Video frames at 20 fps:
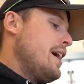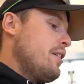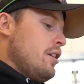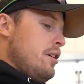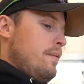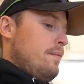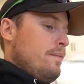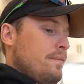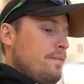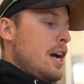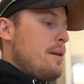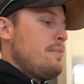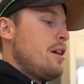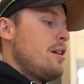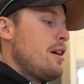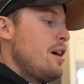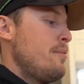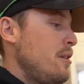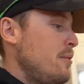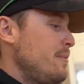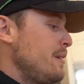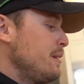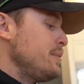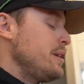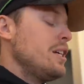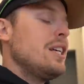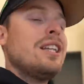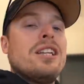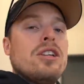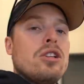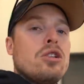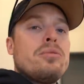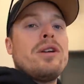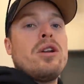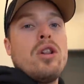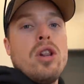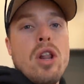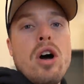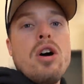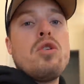I don't know. I may, I may be a little
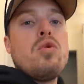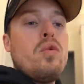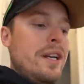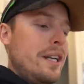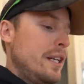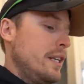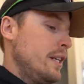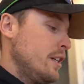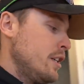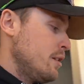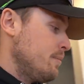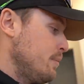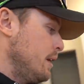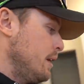bit long-winded here,